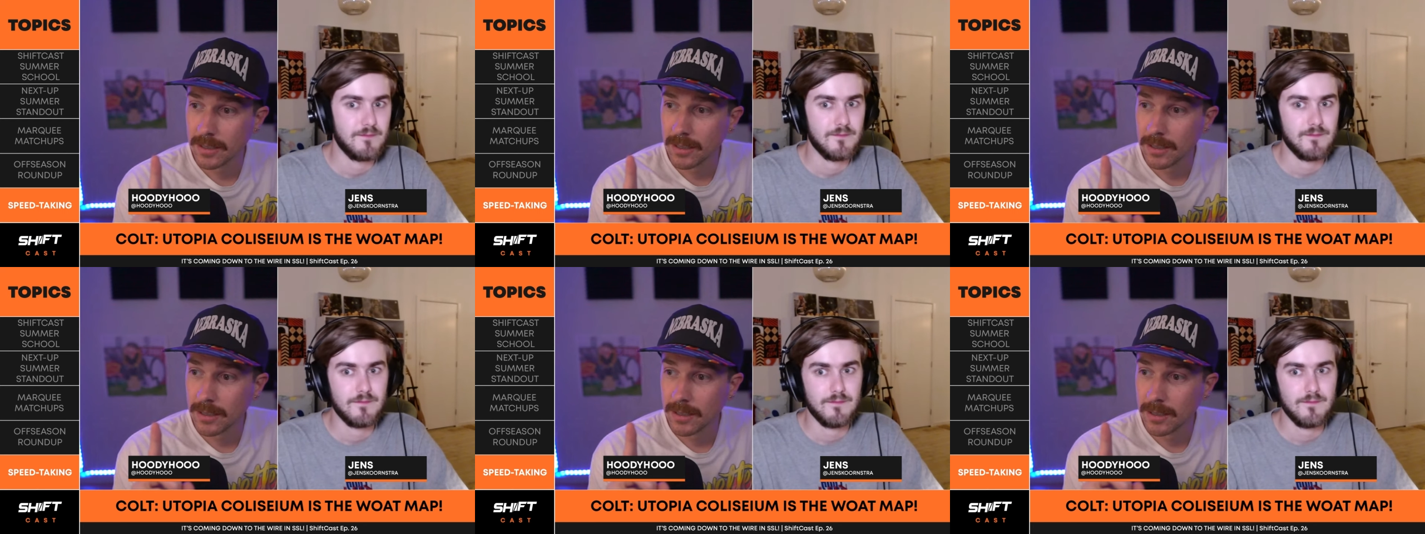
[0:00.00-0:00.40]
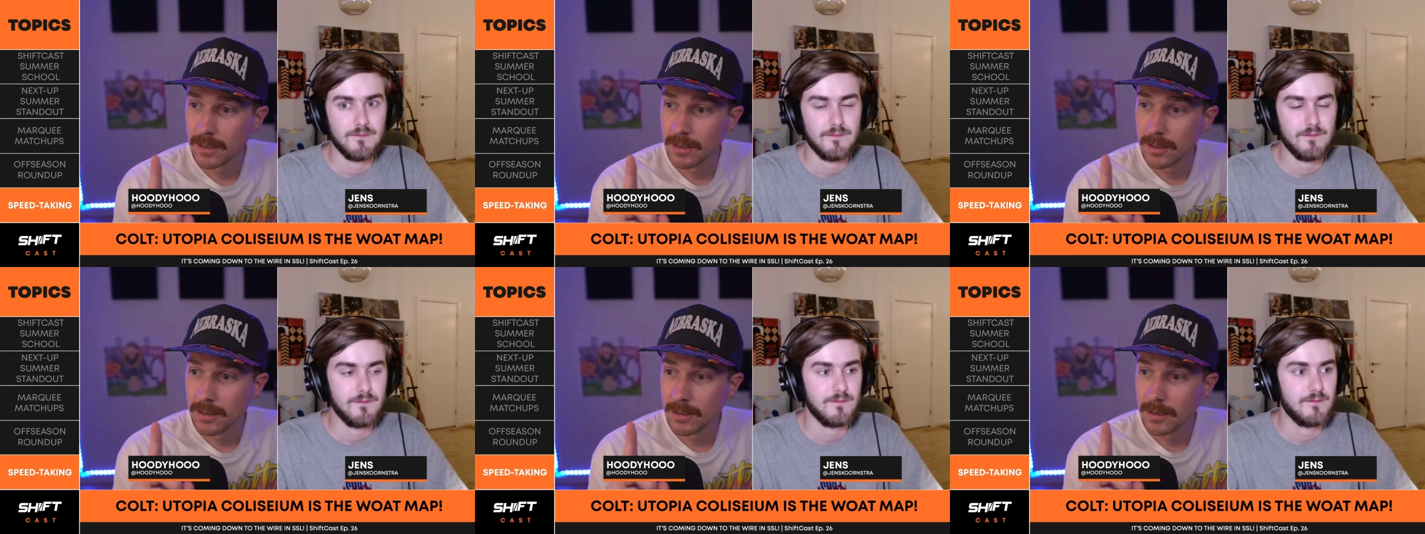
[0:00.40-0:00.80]

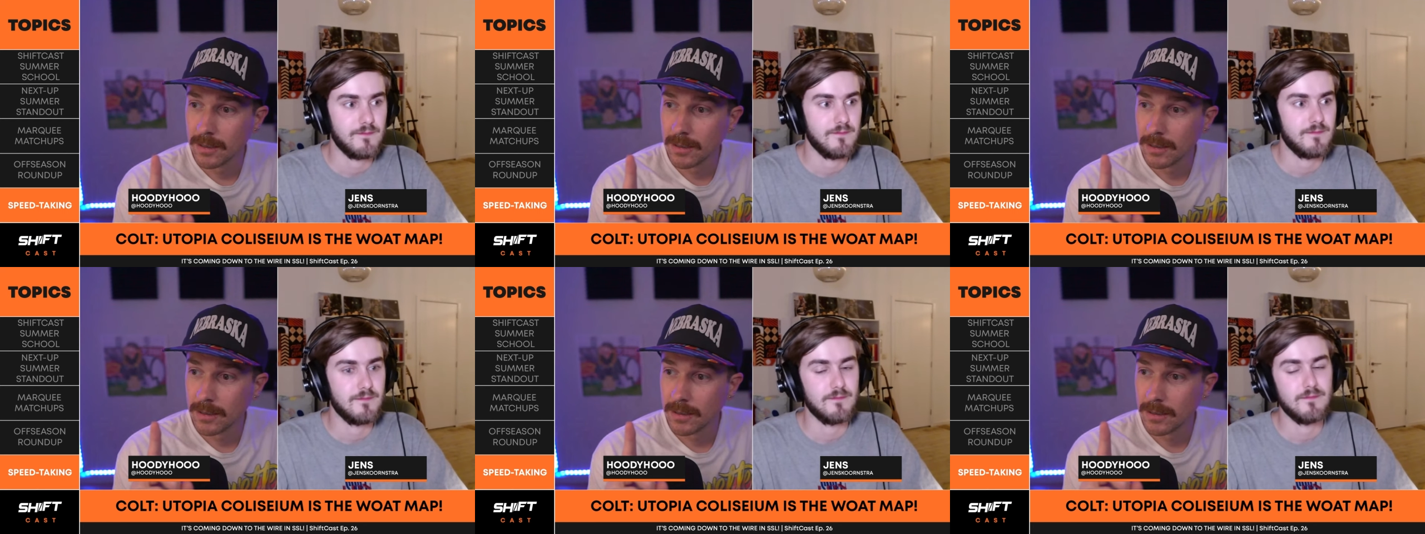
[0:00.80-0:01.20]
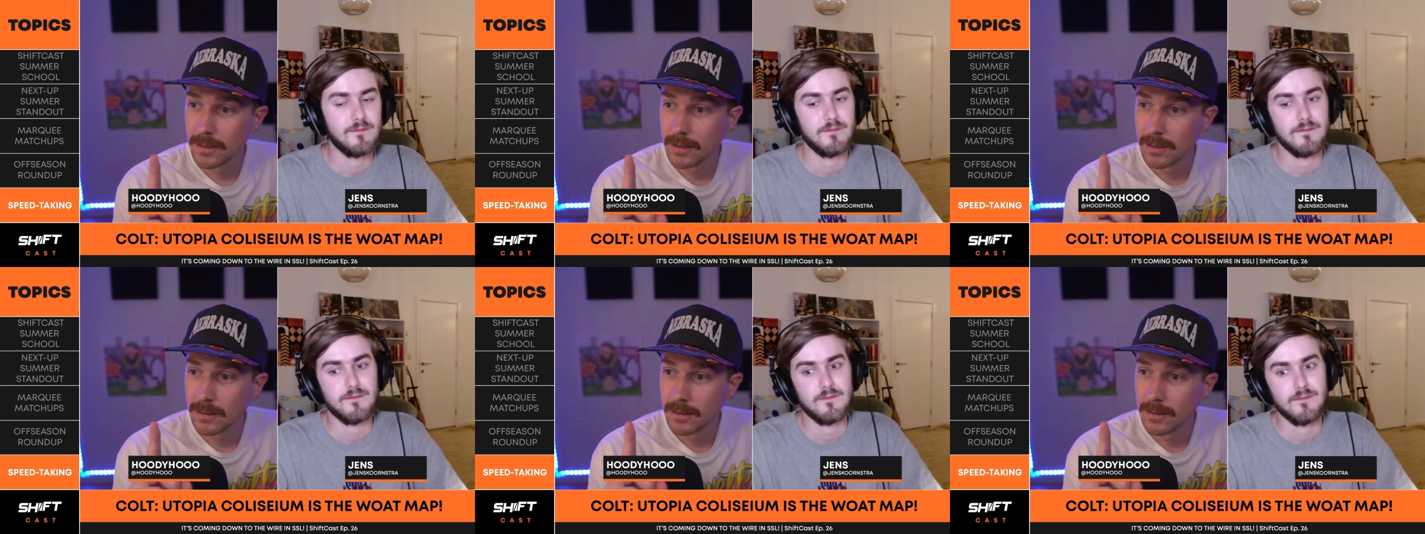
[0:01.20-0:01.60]

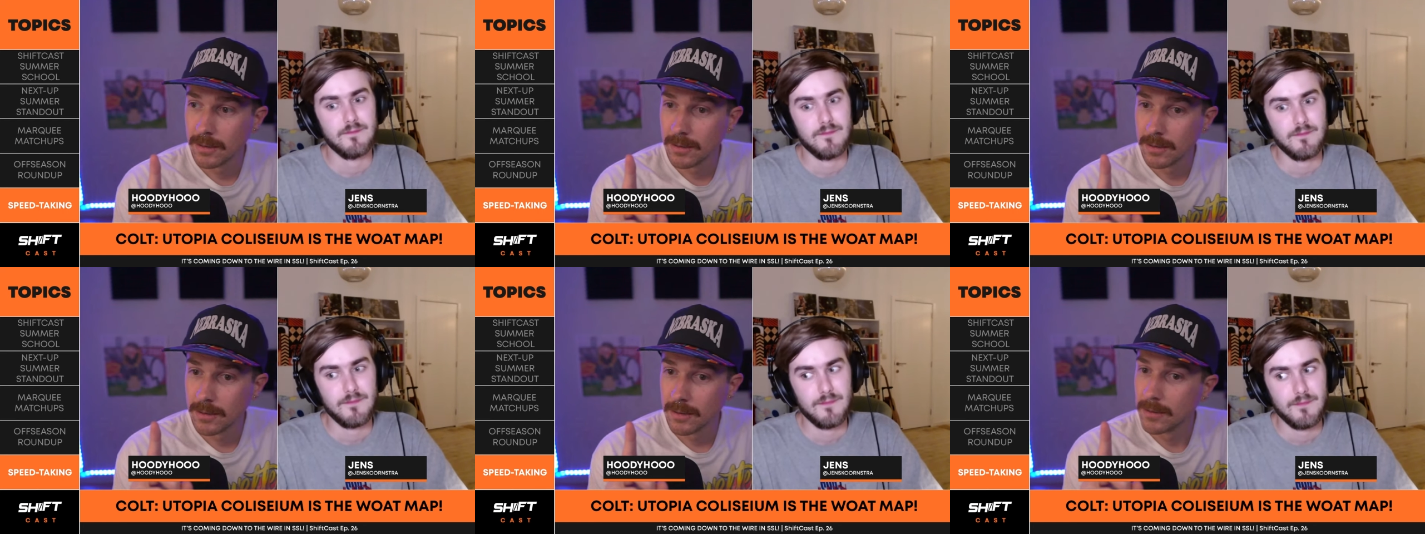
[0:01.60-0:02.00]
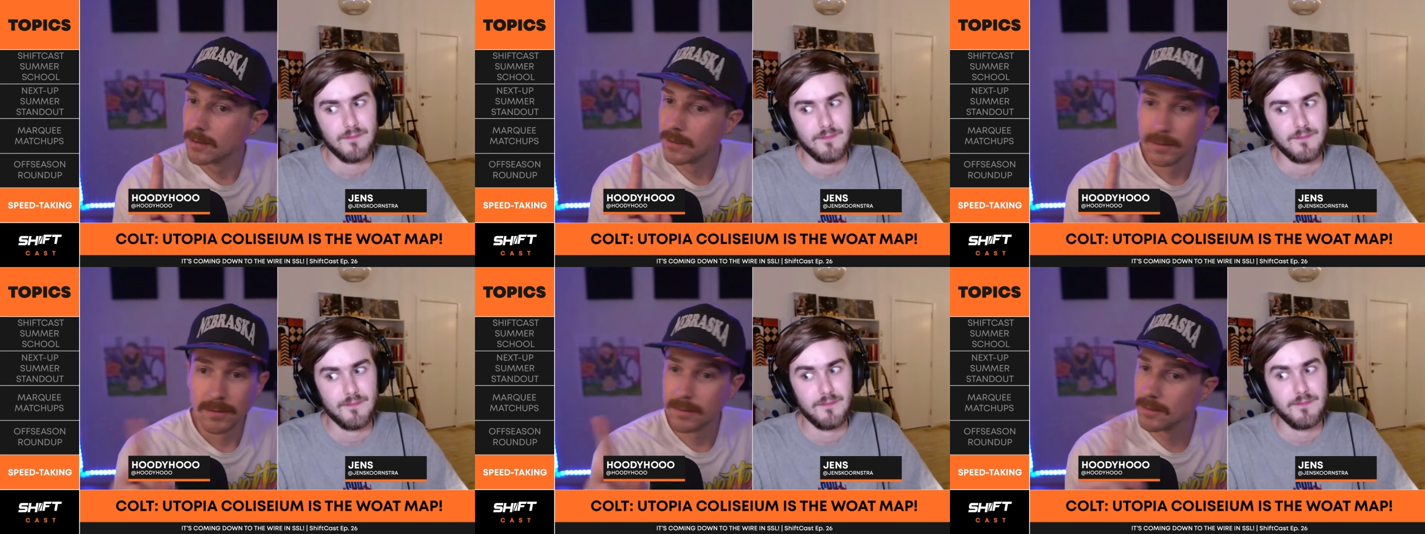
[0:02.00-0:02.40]

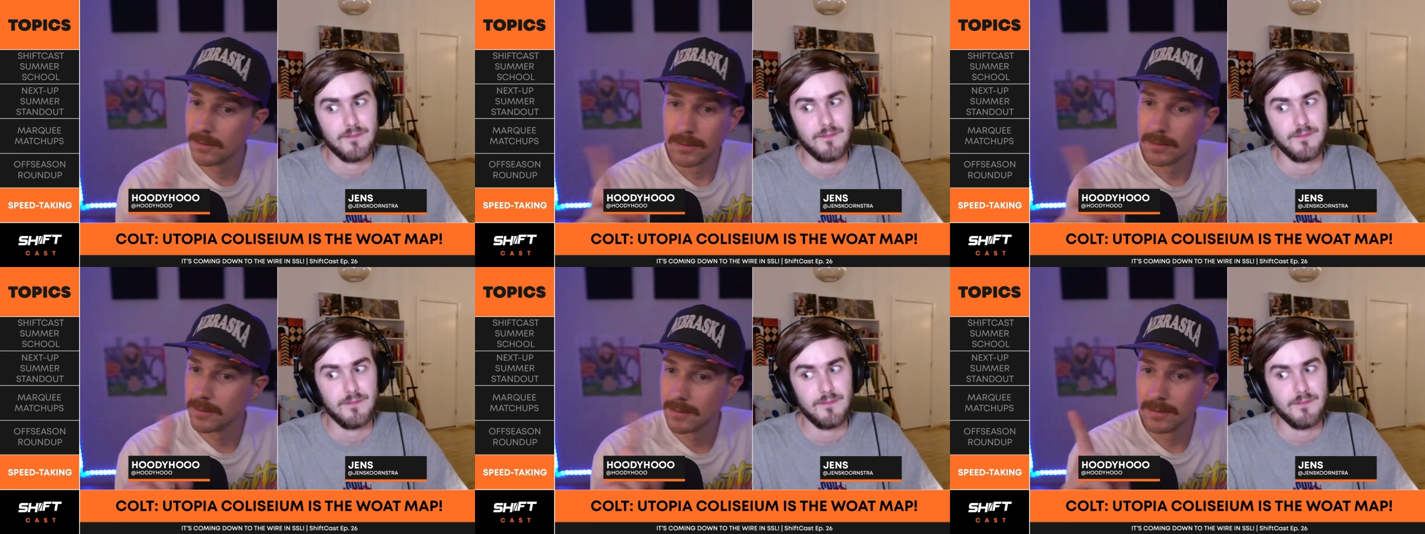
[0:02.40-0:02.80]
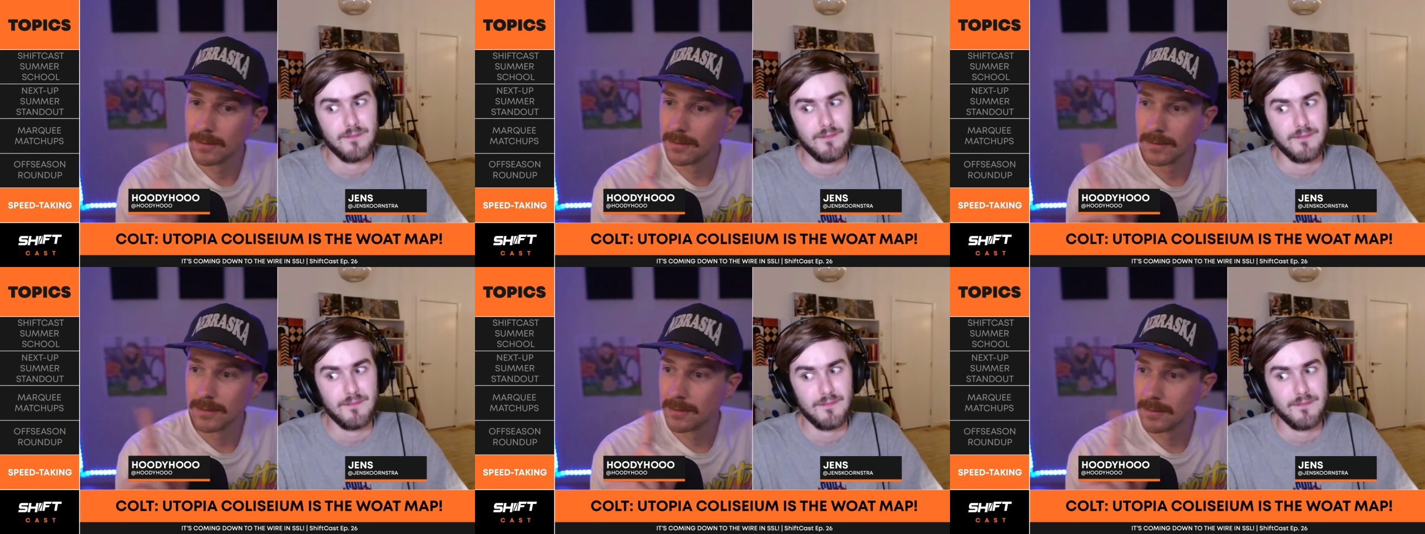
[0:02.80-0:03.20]

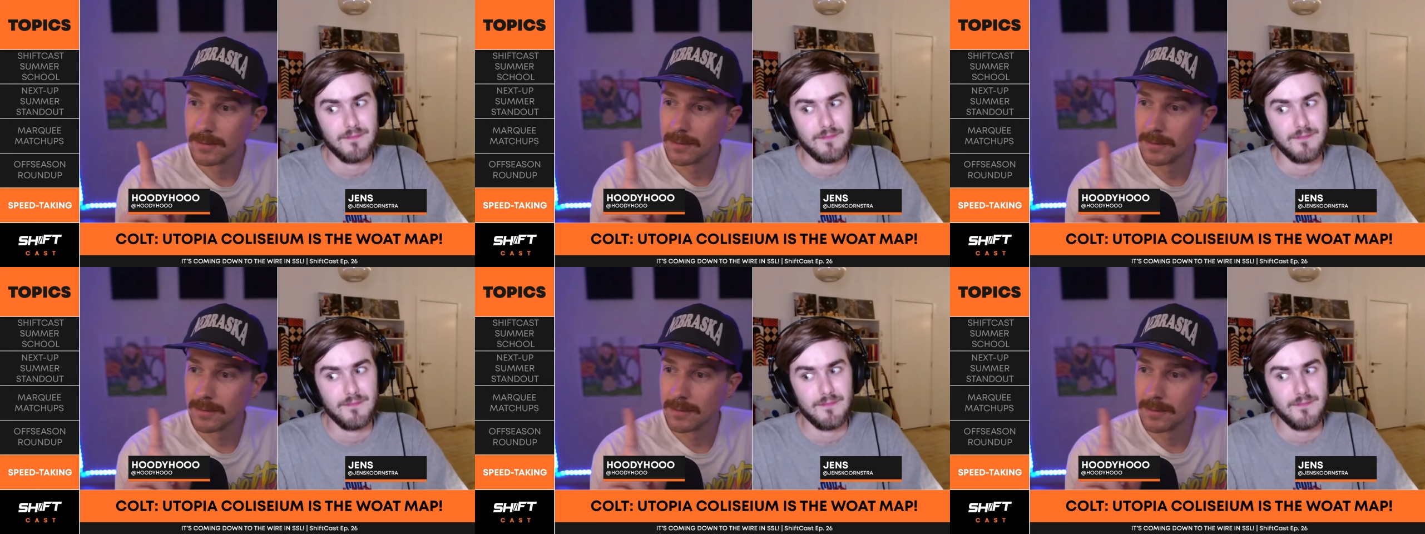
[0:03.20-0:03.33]
(silence)